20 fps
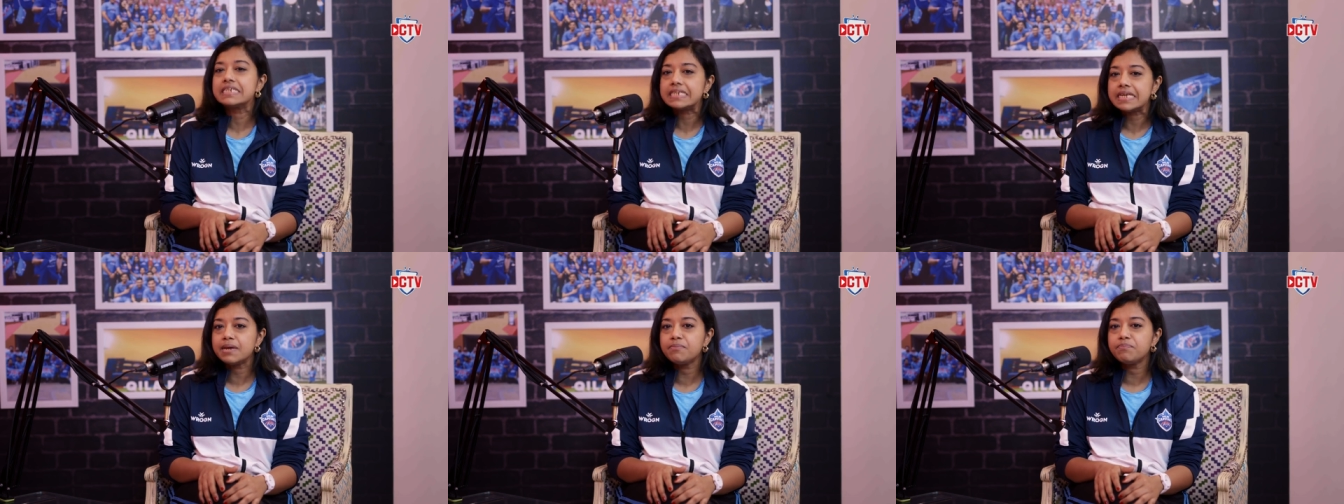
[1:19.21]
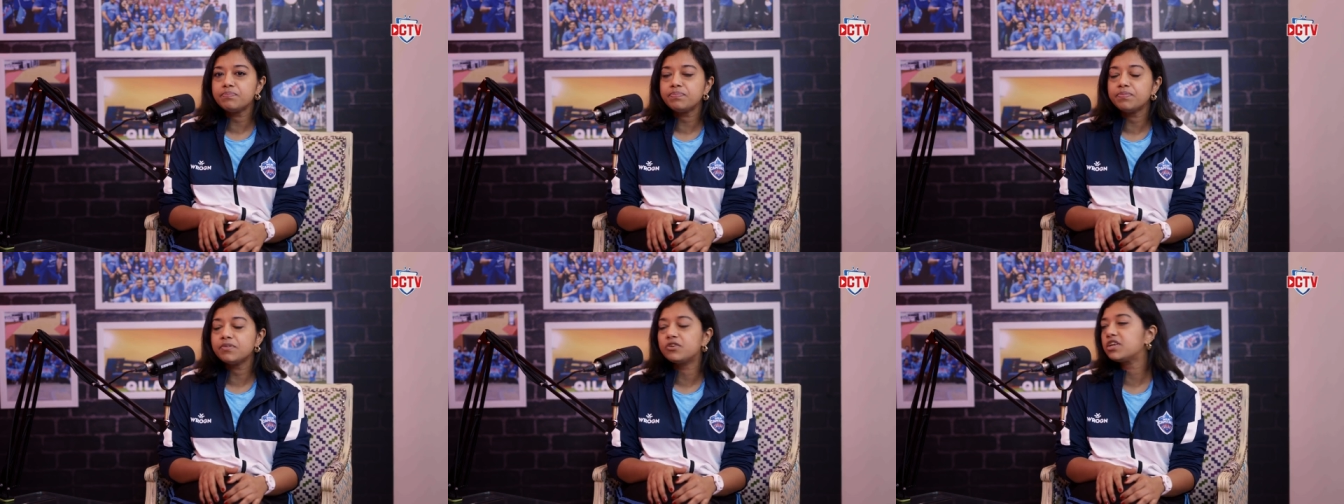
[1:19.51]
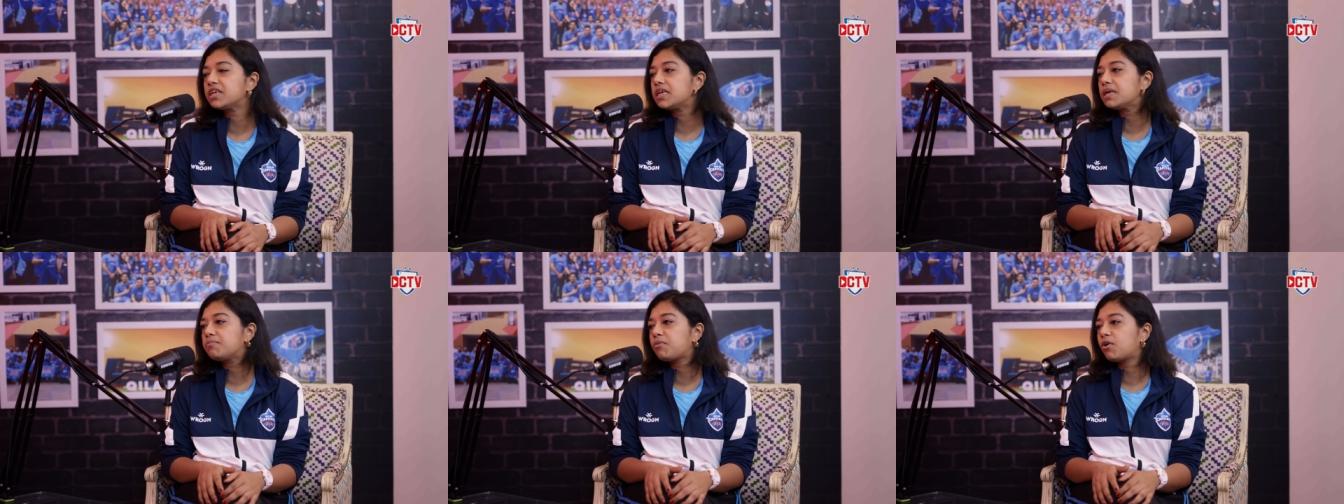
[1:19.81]
team,
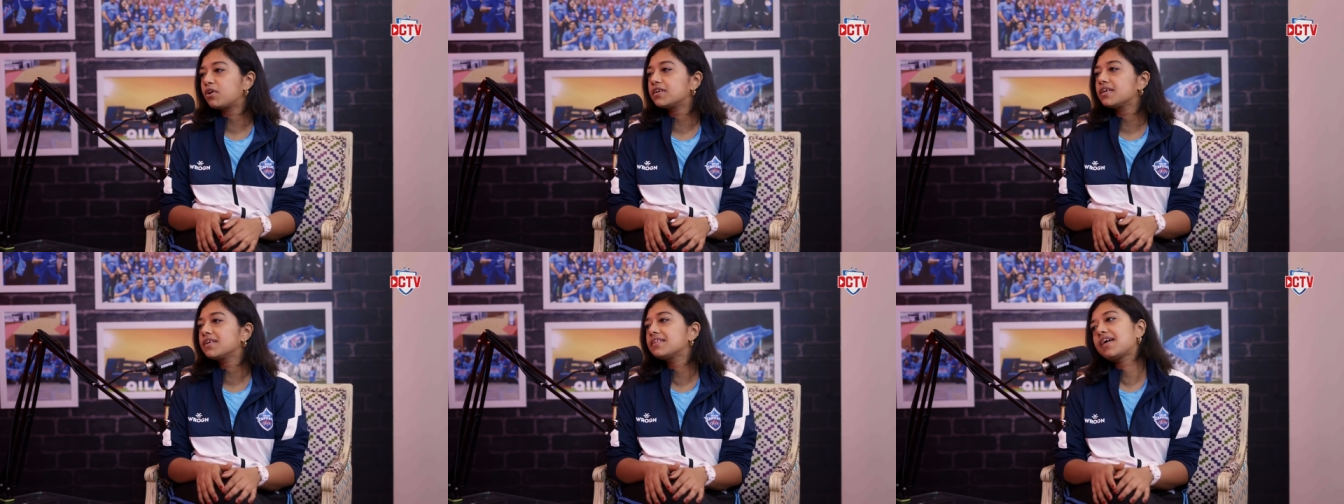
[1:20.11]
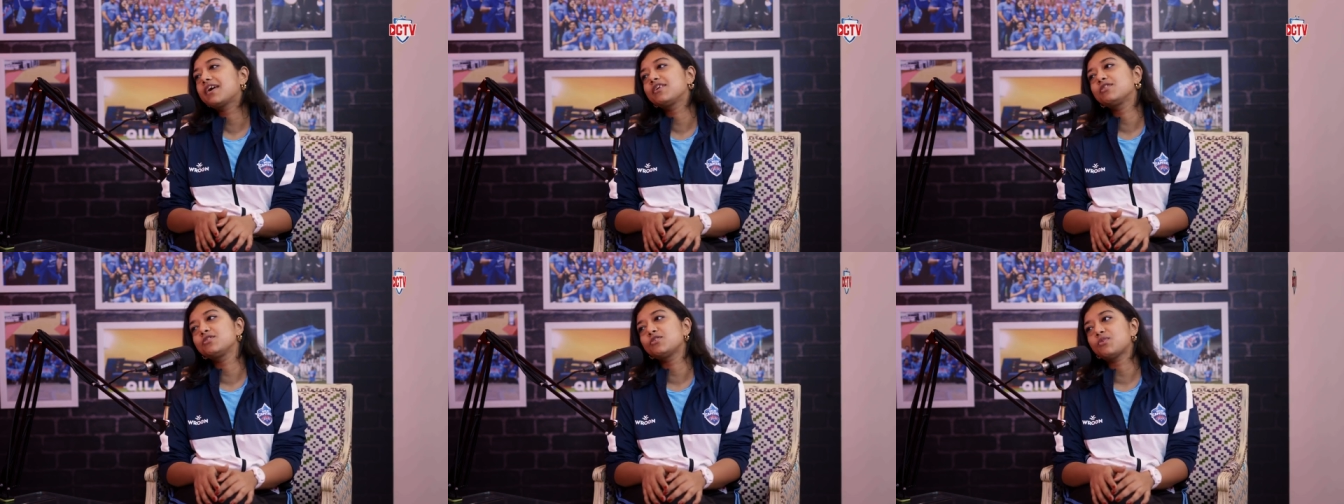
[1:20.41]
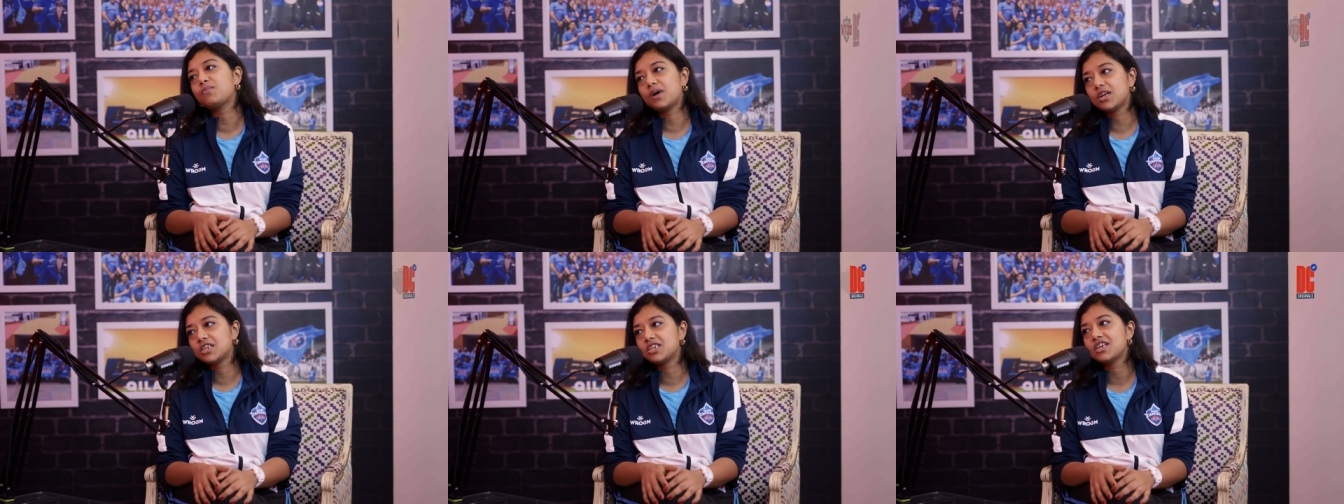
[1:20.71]
Ricky Ponting. Thank you
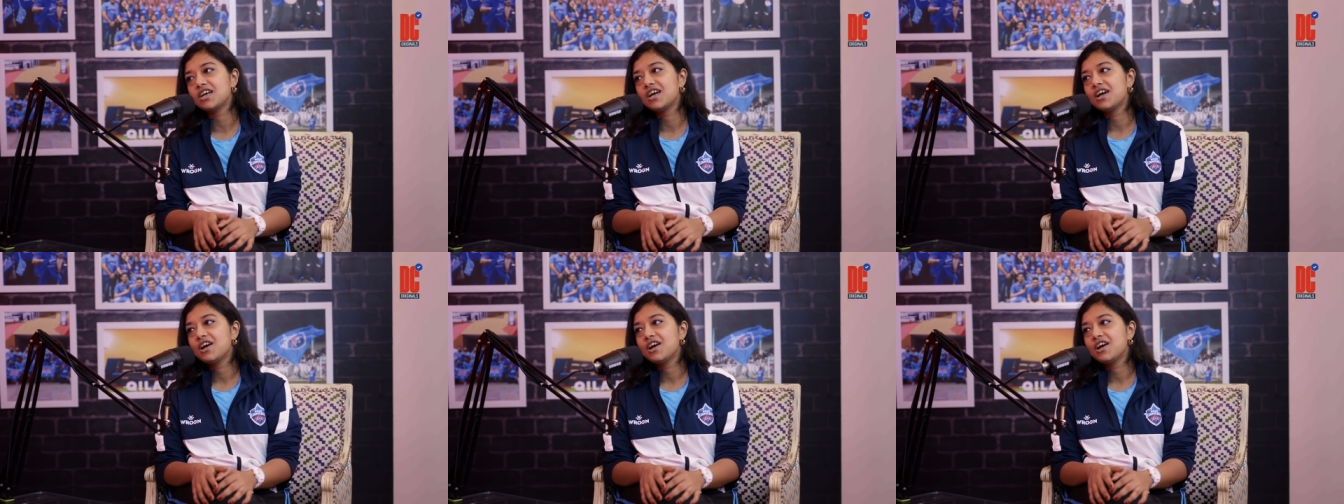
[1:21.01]
so much